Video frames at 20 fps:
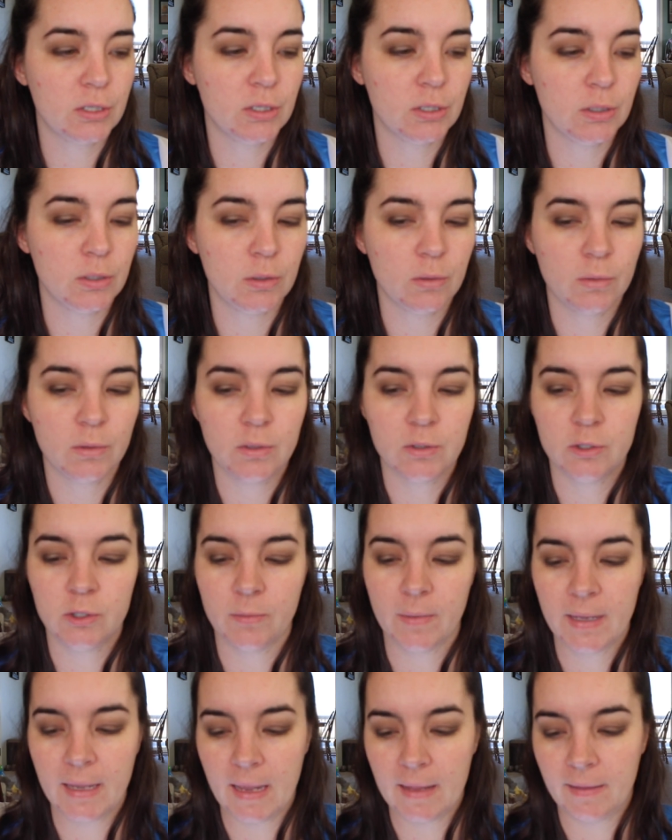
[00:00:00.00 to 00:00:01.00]
to
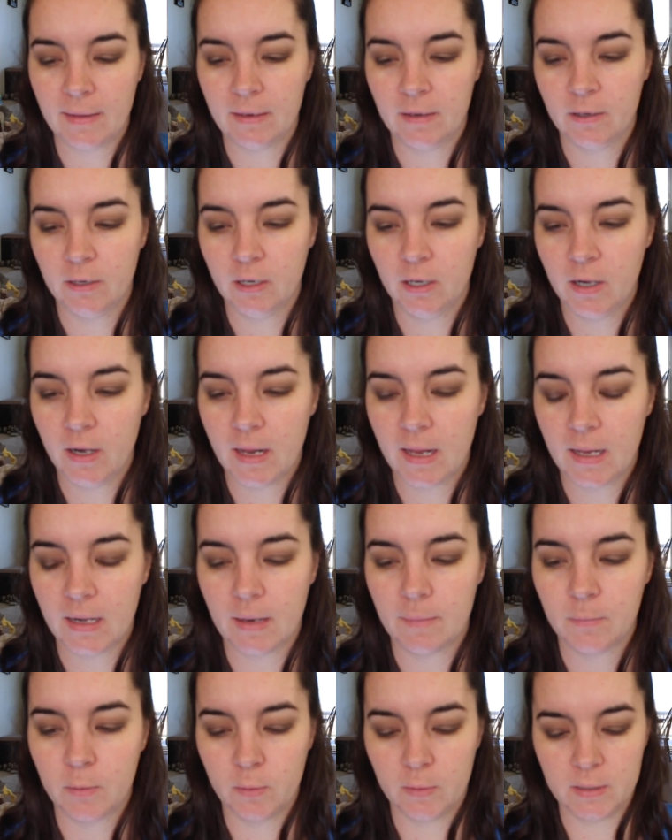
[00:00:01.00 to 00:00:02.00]
do my eyeliner
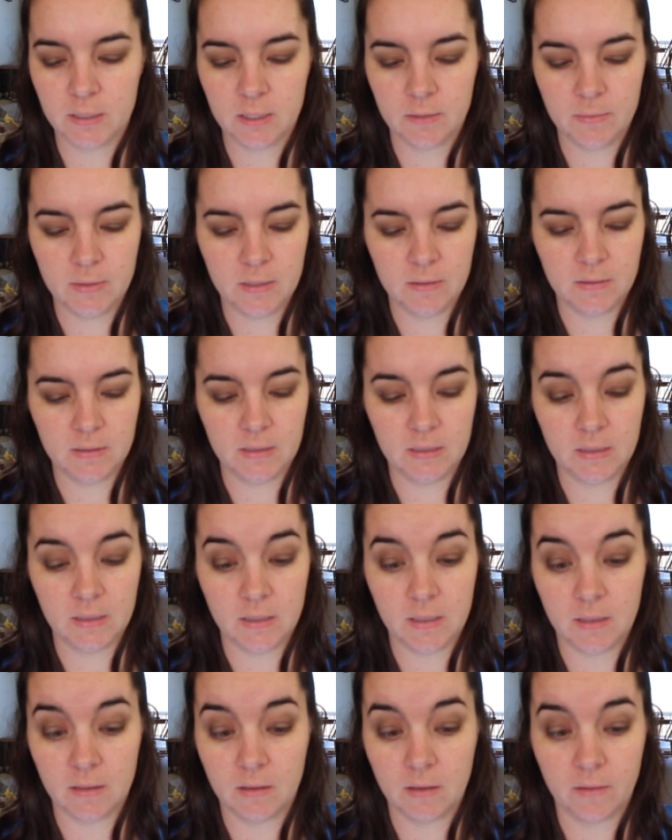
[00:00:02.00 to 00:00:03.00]
and I'm going to be using
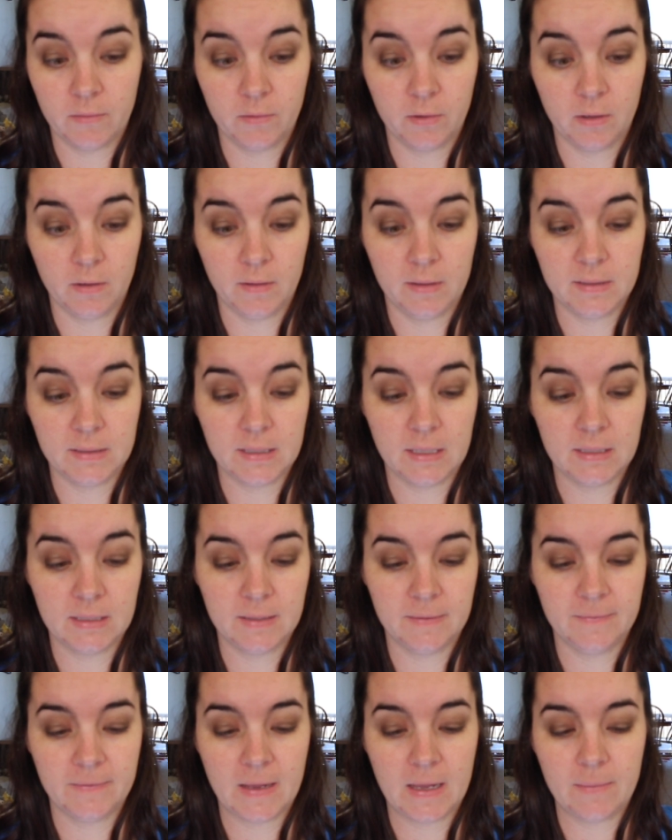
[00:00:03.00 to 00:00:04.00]
the CoverGirl
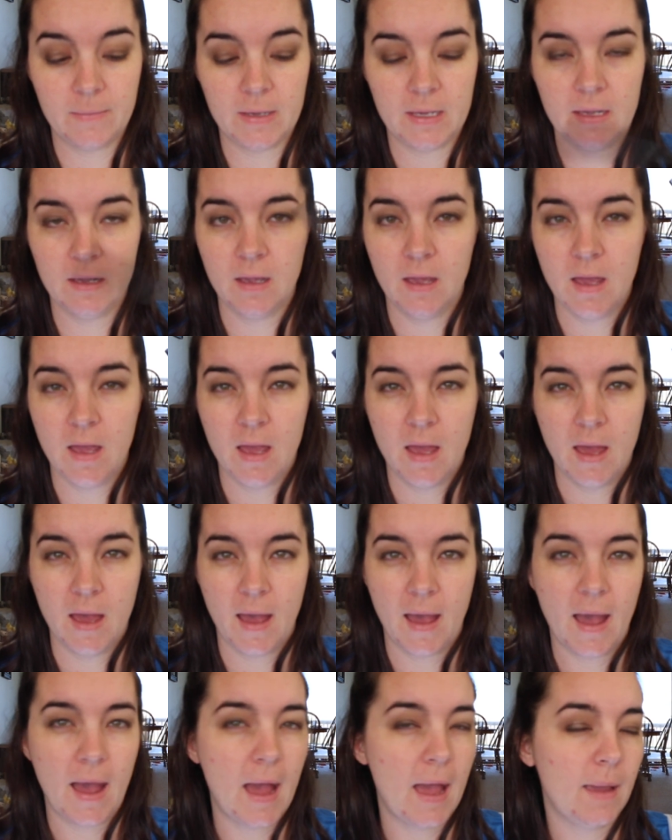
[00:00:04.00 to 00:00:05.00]
Intensify Me.
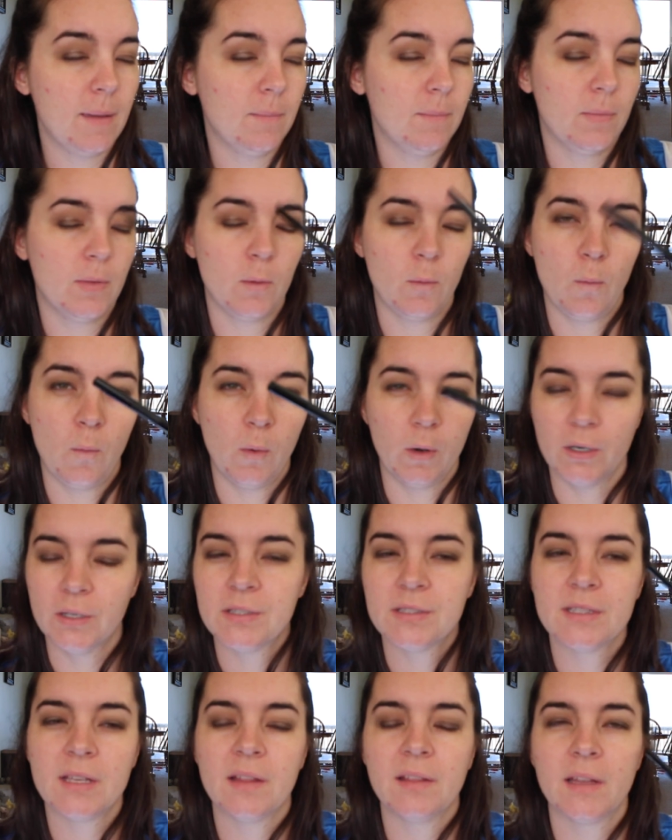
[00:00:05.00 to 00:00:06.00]
I am the
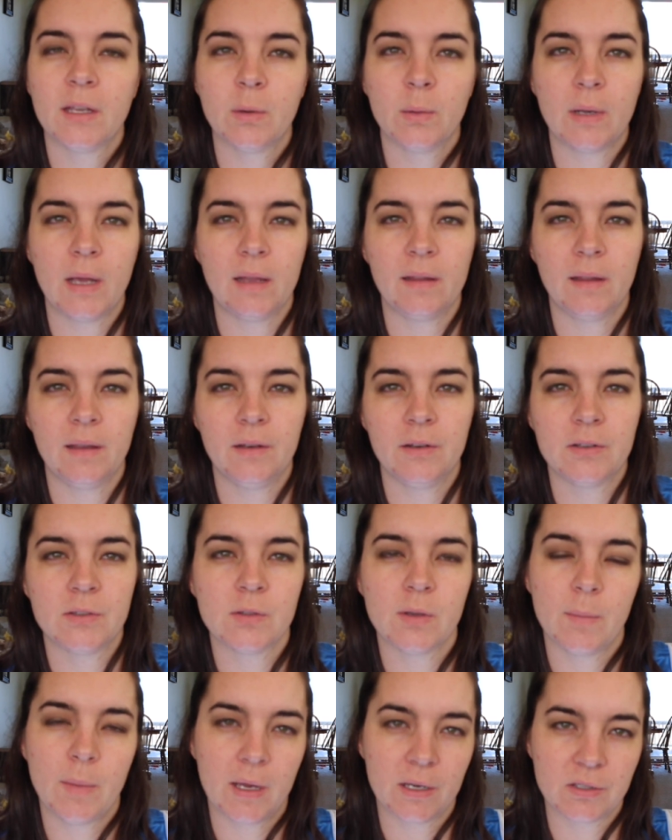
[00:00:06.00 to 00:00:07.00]
worst at liquid eyeliner
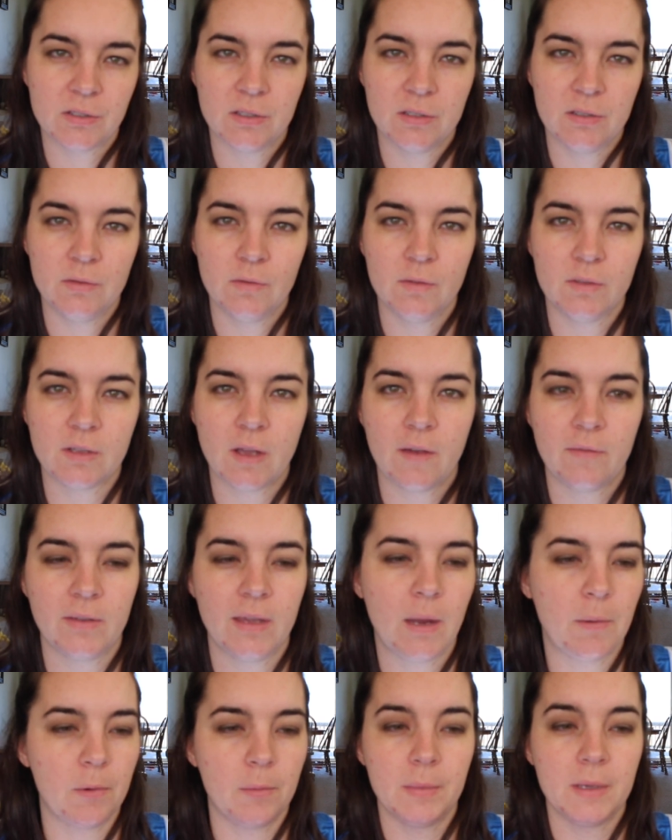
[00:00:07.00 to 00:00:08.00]
so I'm actually going to do this off
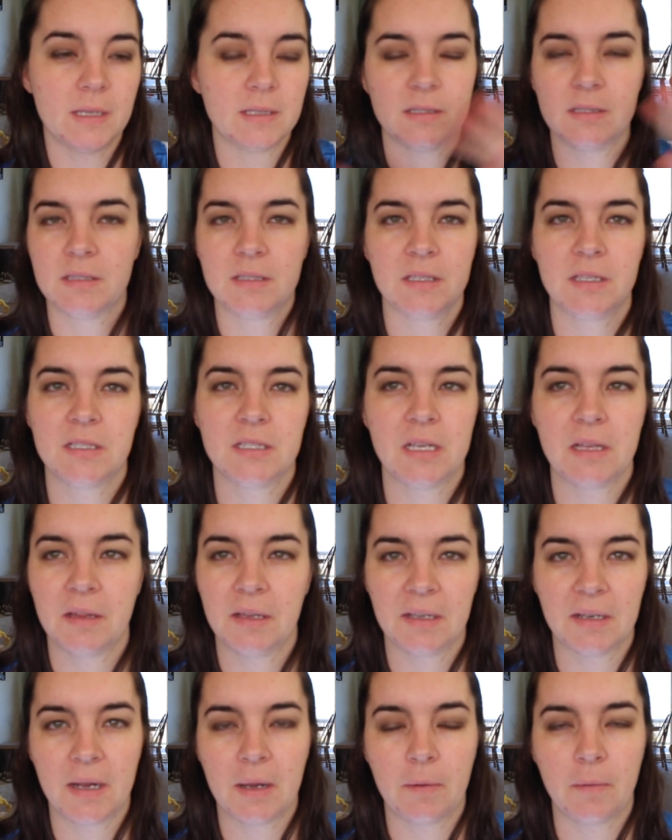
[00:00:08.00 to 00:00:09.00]
camera because it's going to take
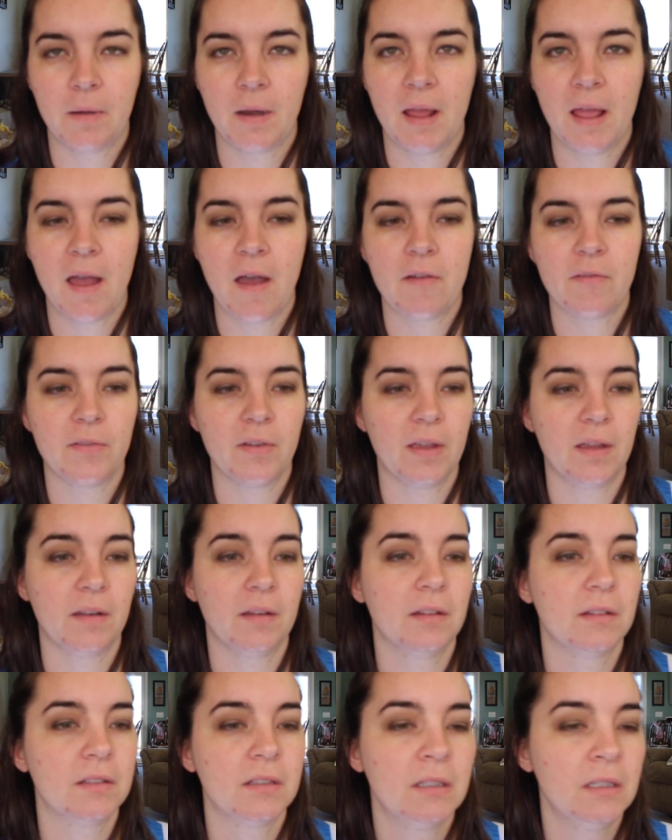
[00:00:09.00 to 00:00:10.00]
like an hour and a half
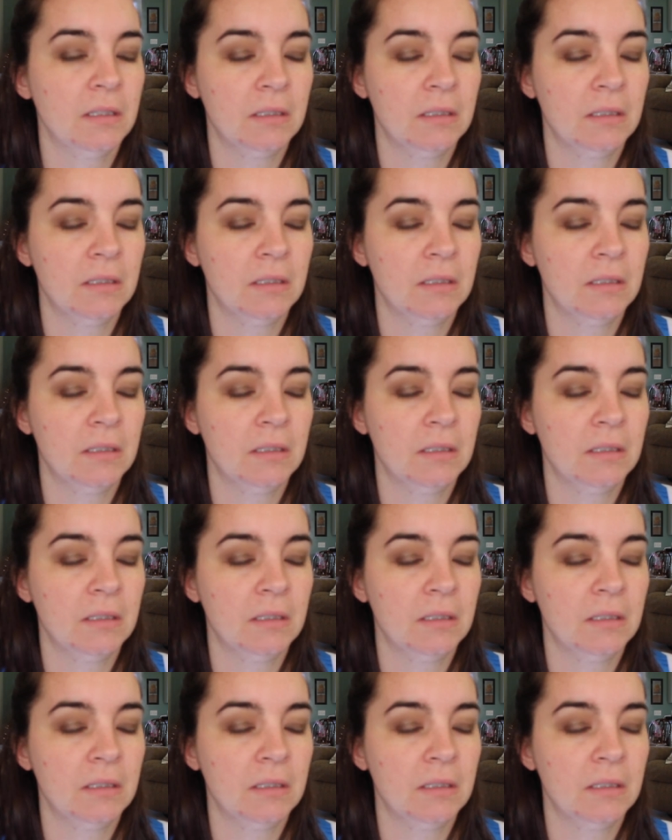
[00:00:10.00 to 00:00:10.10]
and